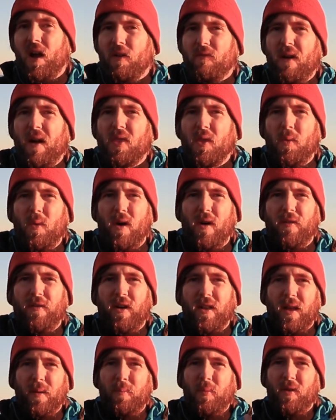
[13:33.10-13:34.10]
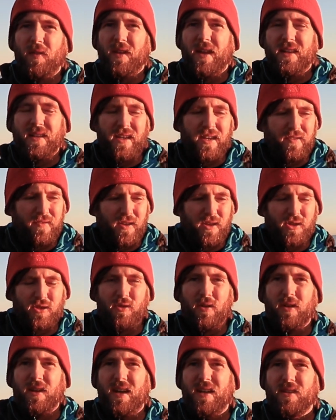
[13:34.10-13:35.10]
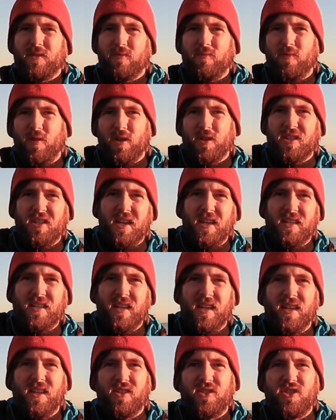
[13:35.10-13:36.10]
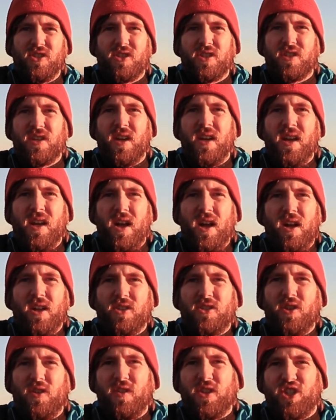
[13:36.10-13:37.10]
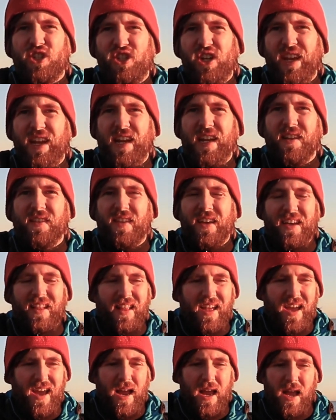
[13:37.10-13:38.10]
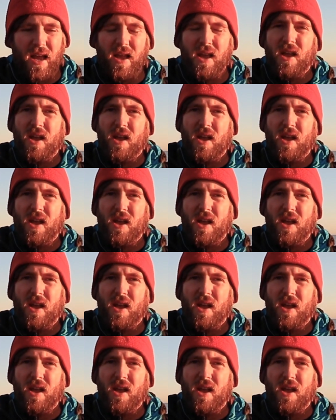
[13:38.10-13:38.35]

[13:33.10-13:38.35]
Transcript: around the waterfall, I'd put the ND filter on, I'd rotate it just until the sheen, the glare,